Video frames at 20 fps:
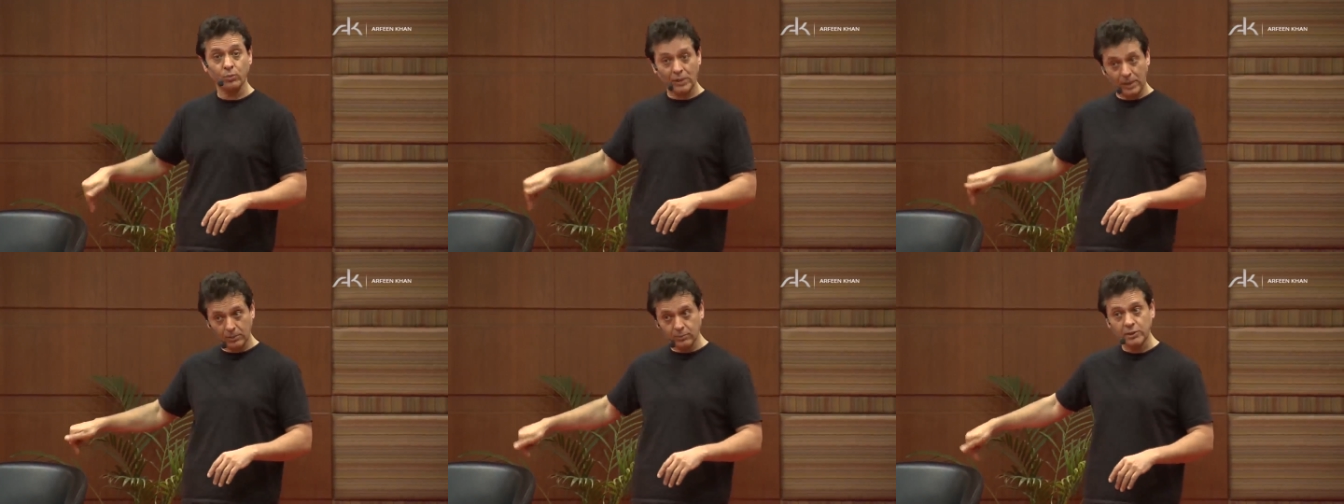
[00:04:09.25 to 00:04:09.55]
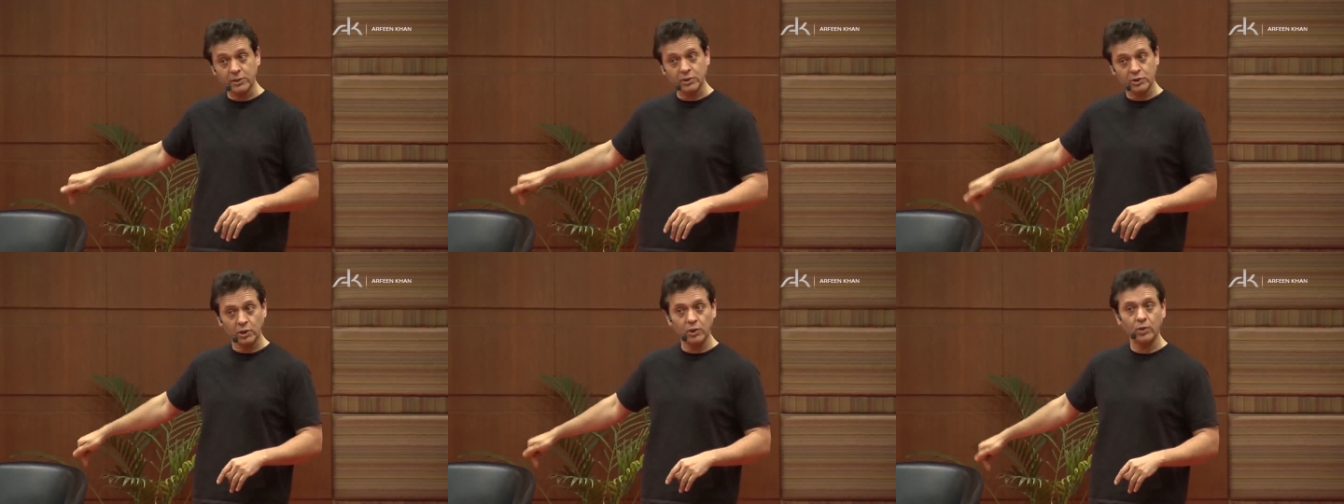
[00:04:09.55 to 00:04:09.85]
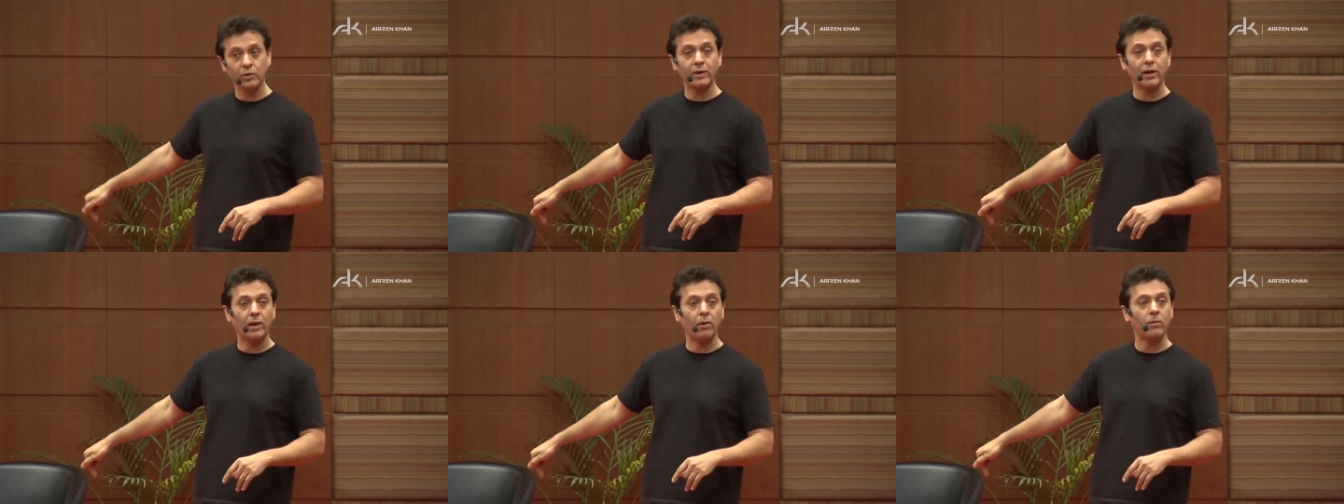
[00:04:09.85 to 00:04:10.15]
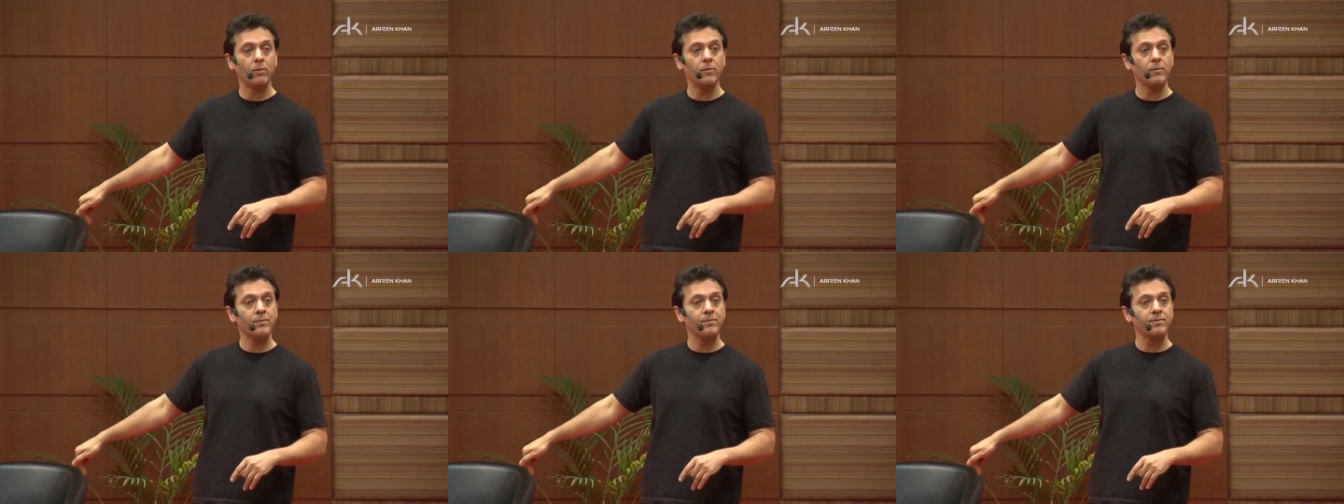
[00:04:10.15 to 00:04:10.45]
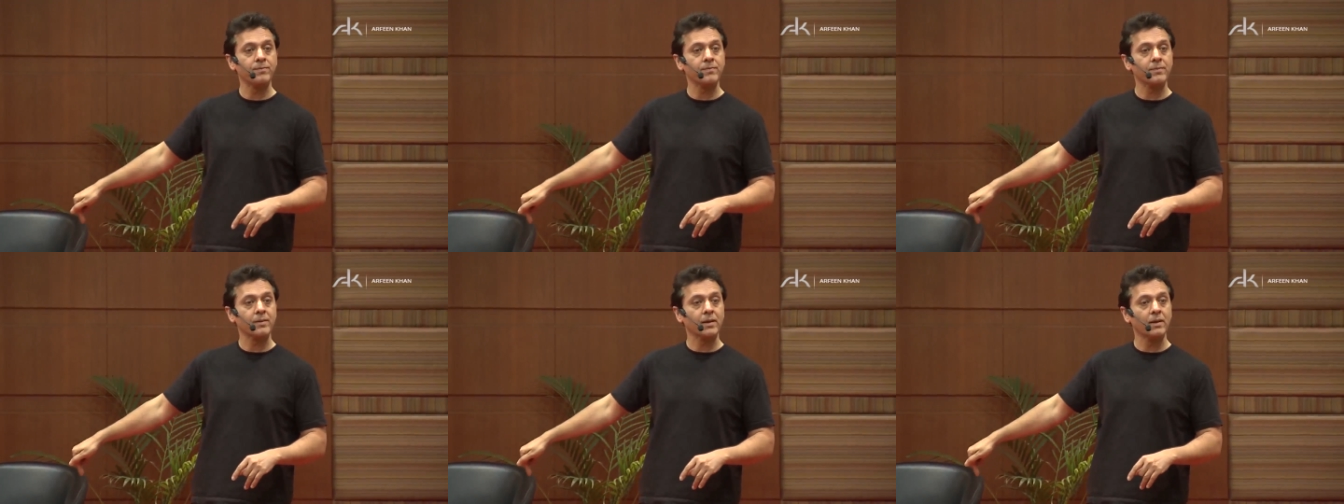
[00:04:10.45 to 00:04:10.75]
what I'm going to show you now.
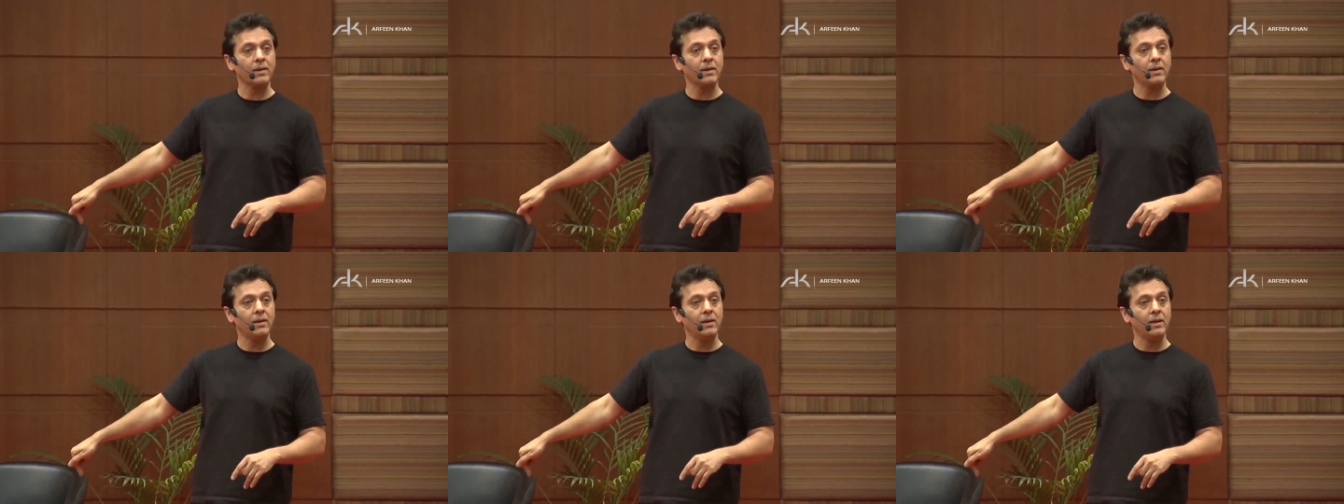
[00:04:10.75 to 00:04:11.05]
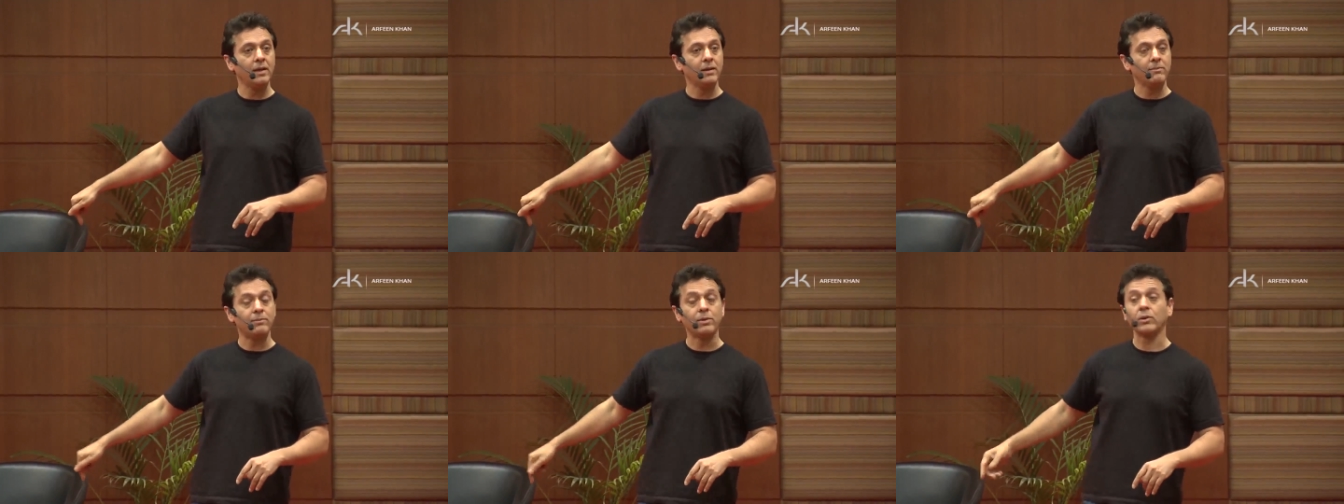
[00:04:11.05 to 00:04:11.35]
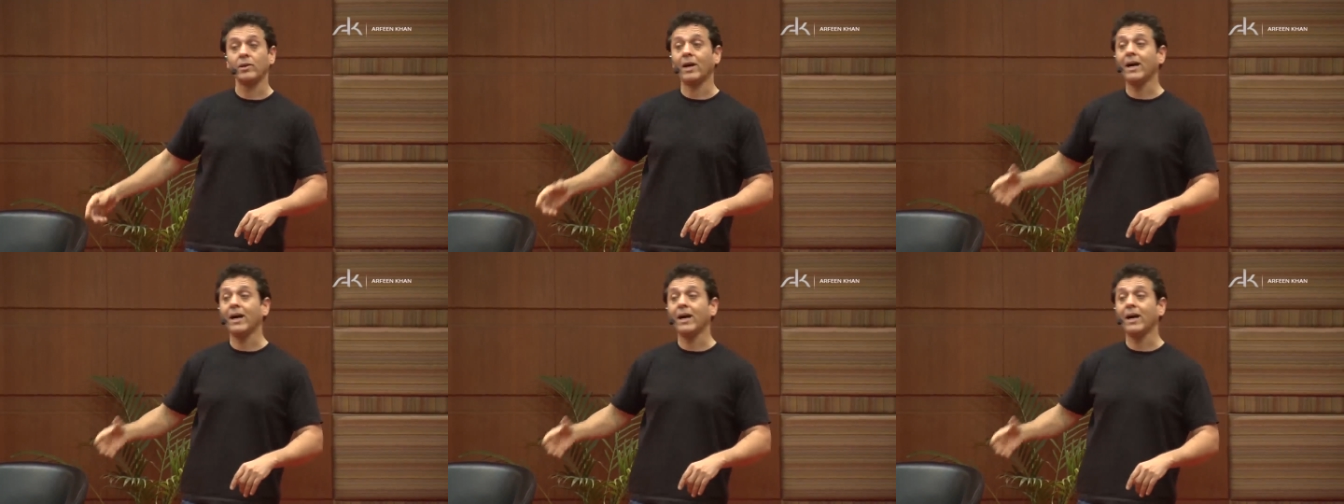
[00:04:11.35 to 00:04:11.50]
Because I